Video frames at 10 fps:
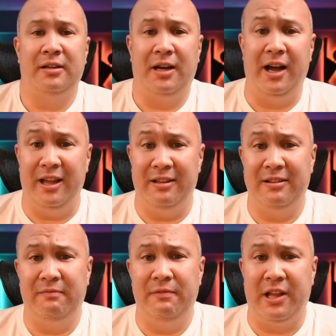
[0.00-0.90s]
Hi,
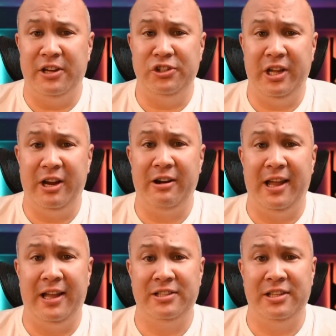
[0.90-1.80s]
Kenji here,
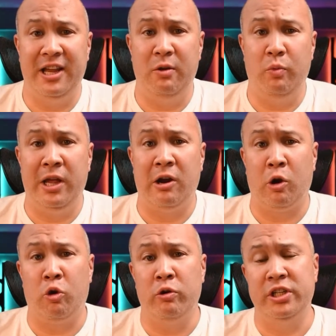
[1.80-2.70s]
and today we are
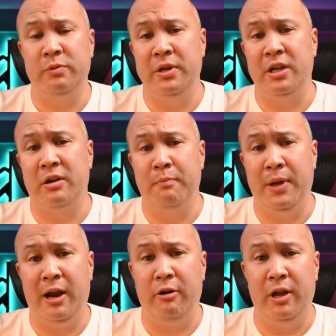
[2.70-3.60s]
going to be
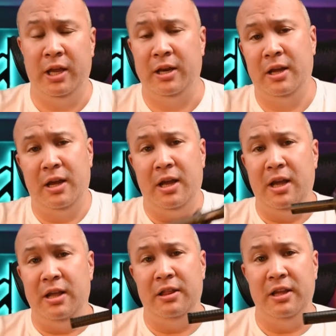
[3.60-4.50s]
comparing
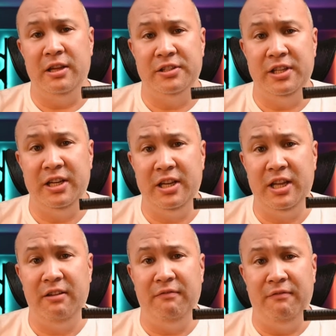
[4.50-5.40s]
the
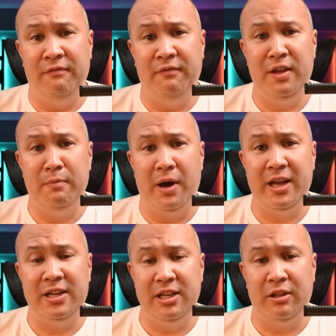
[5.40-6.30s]
Deity
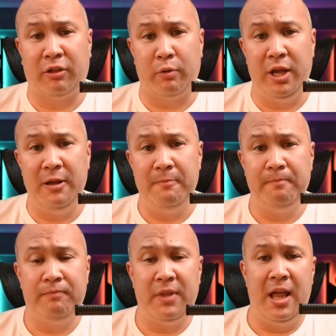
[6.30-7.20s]
V-Mic D3
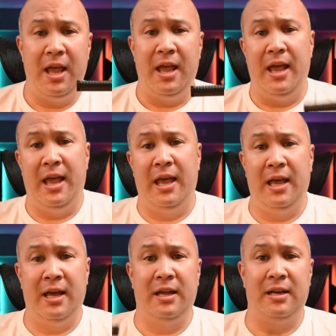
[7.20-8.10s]

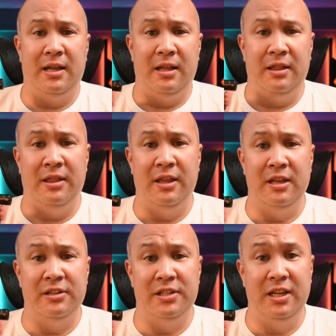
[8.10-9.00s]
and
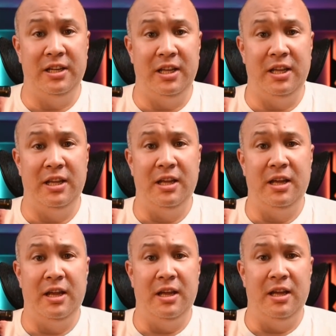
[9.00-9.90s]
the Deity
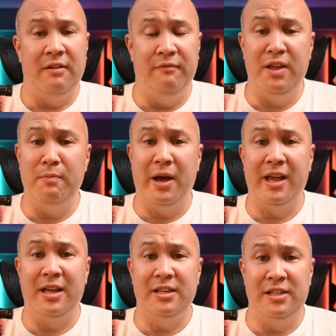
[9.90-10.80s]

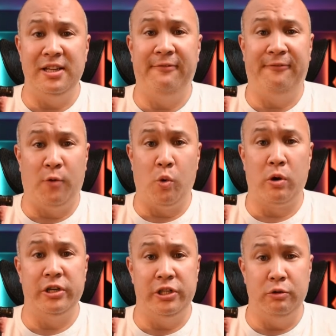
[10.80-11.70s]
V-Mic
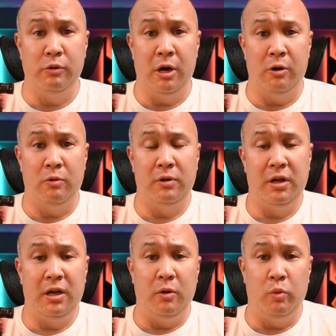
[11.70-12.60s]
D4 Duo.
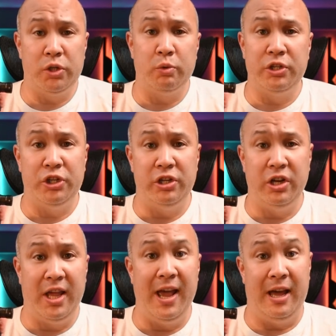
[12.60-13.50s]
Which one should you
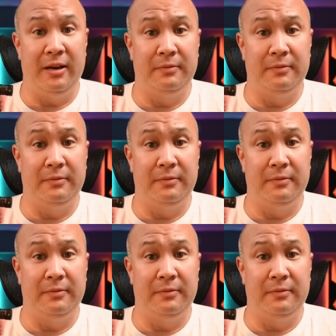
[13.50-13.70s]
get?